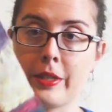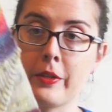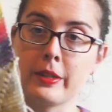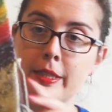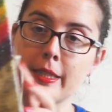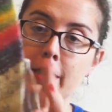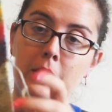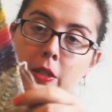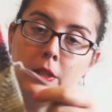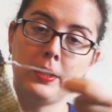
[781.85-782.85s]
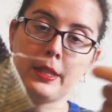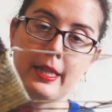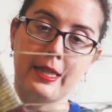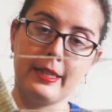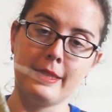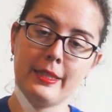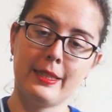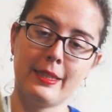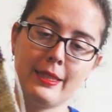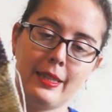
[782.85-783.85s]
and you can see all the
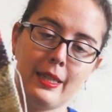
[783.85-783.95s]
ends.